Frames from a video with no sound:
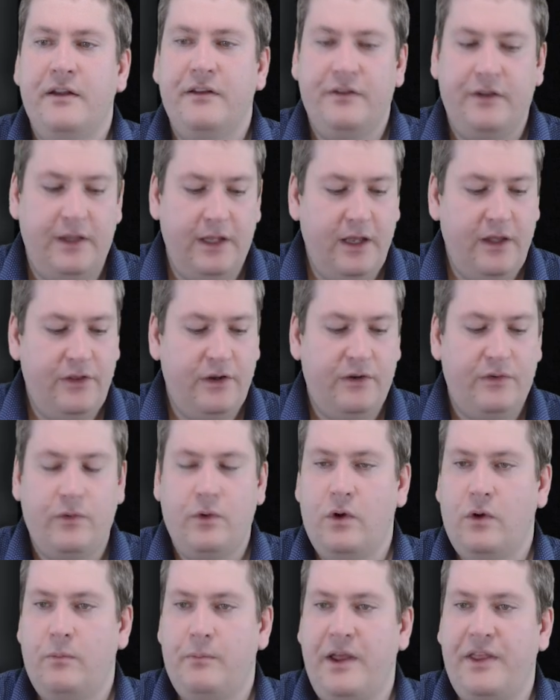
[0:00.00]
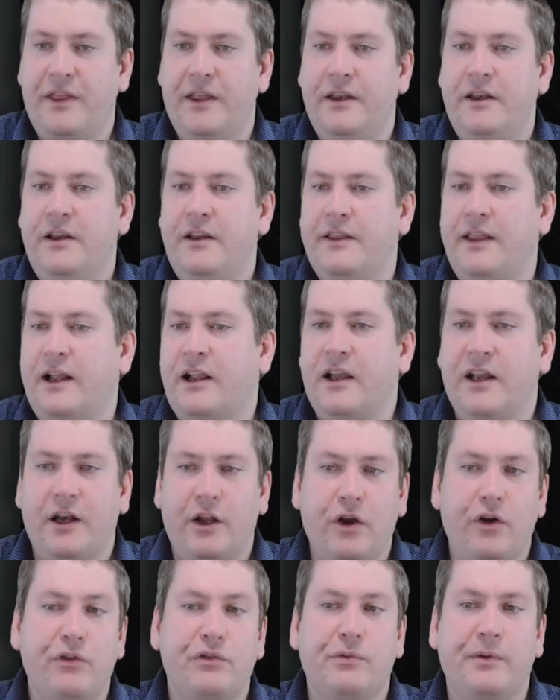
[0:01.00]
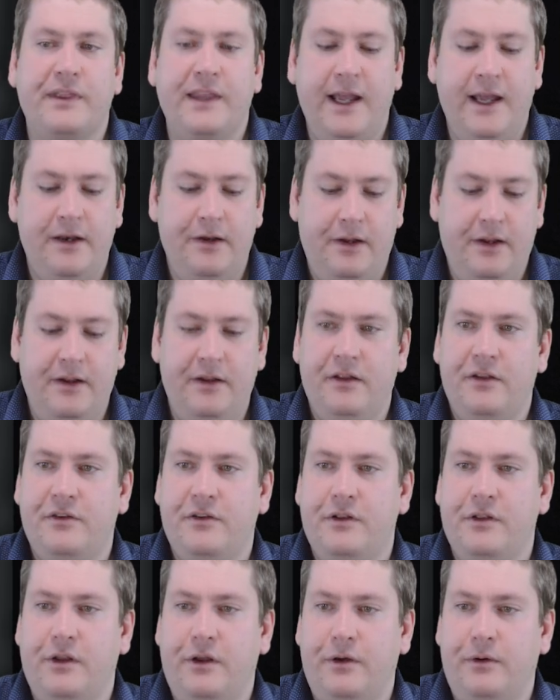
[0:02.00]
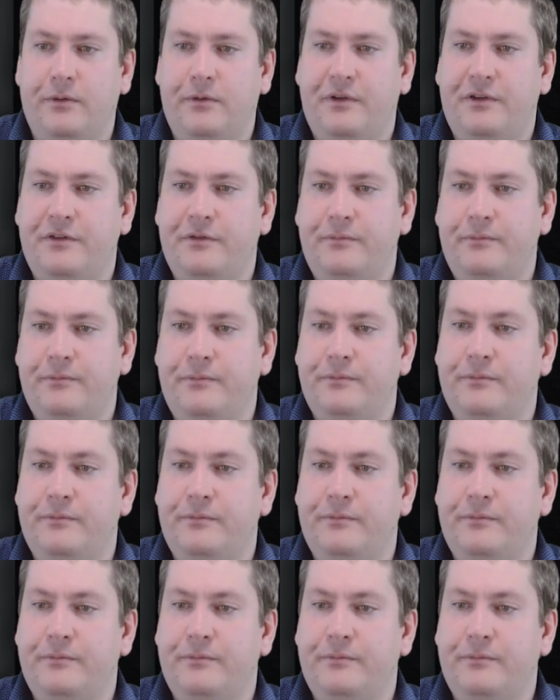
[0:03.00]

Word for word: So the other method that kind of goes with that is close.